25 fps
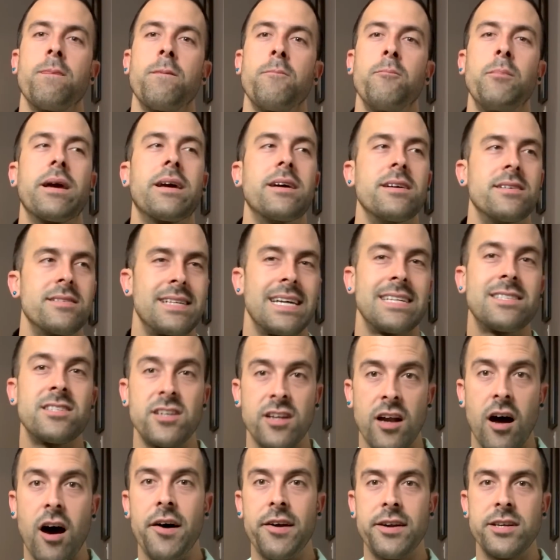Because that's an
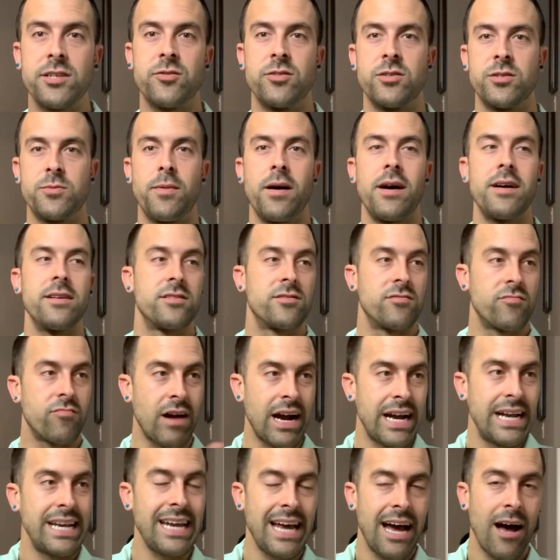honest response.
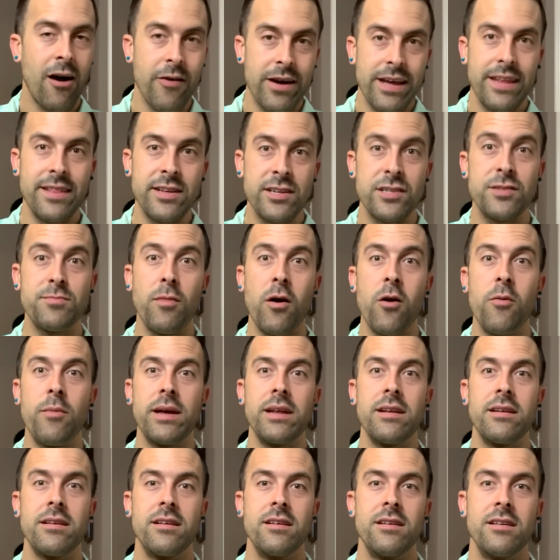Right now, in this moment,
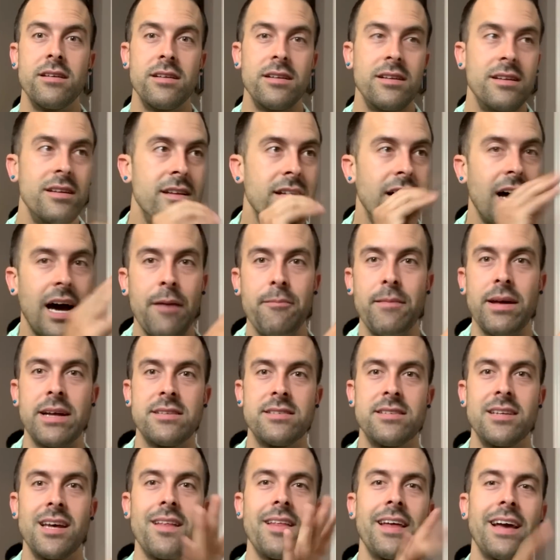I'm not
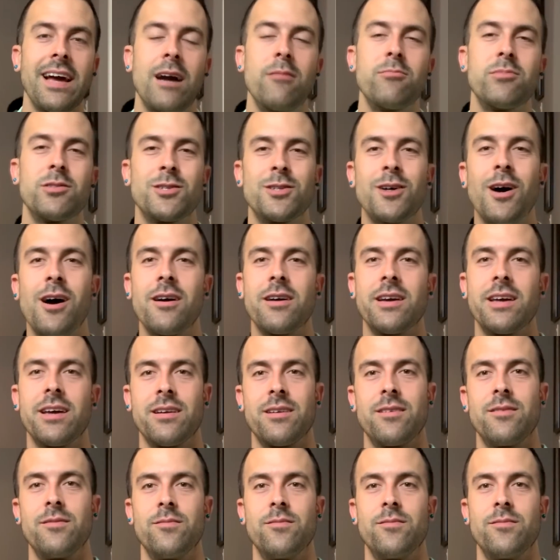selling, I'm just talking.